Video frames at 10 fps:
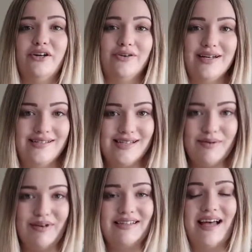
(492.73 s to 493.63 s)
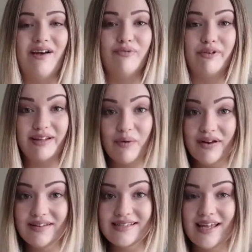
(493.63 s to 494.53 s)
greasy because I have really
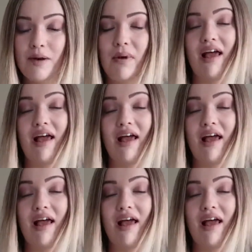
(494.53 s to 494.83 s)
oily skin,